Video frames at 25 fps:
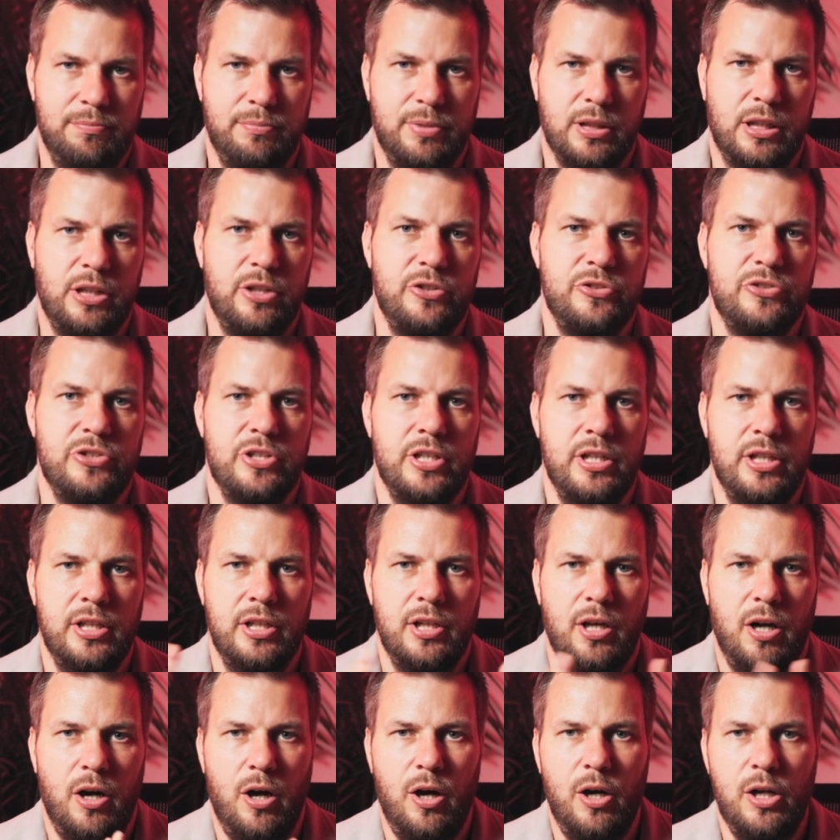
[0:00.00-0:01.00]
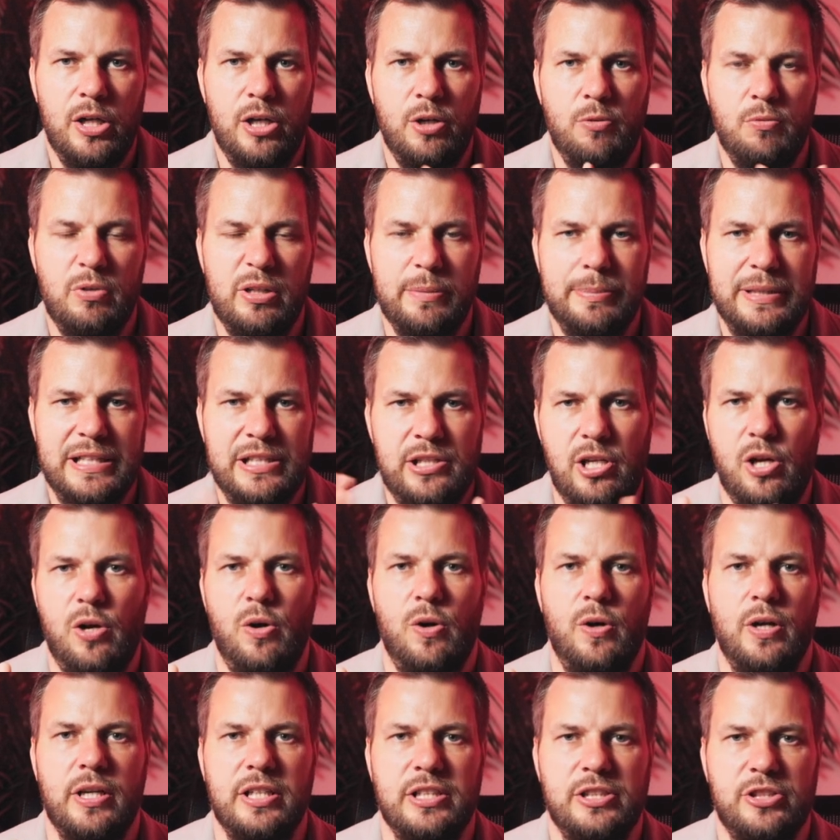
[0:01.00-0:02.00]
because I don't want to be
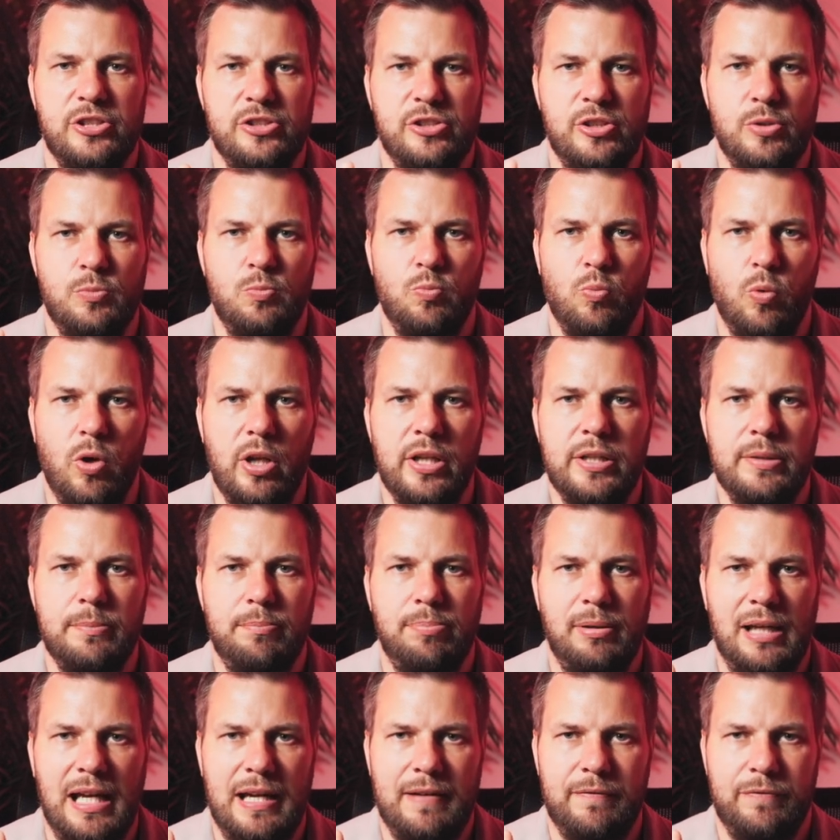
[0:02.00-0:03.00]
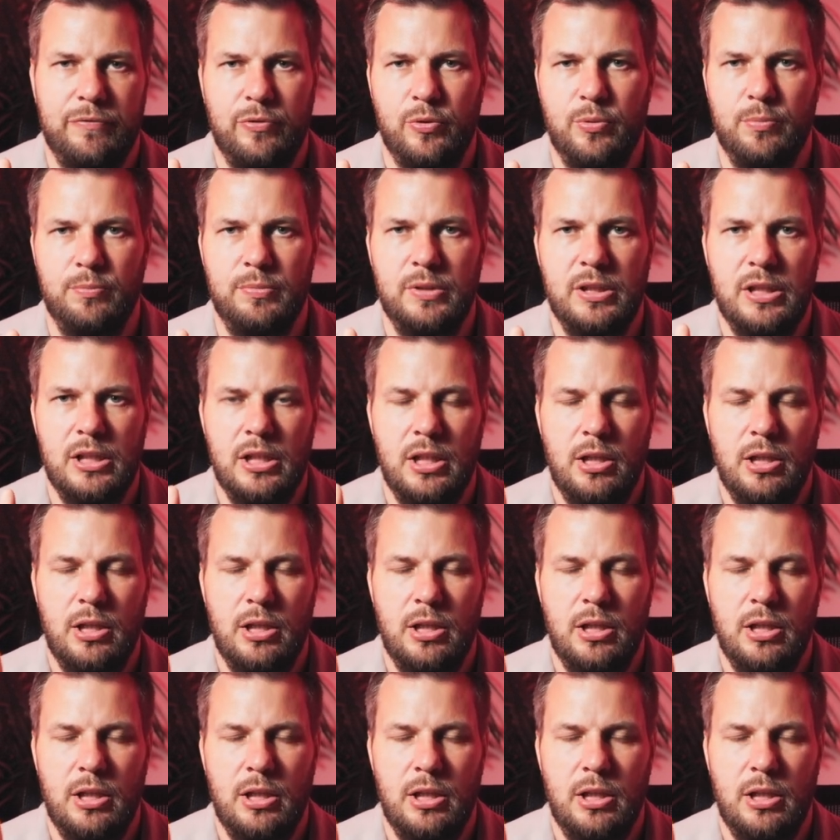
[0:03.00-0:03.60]
tied just to one platform,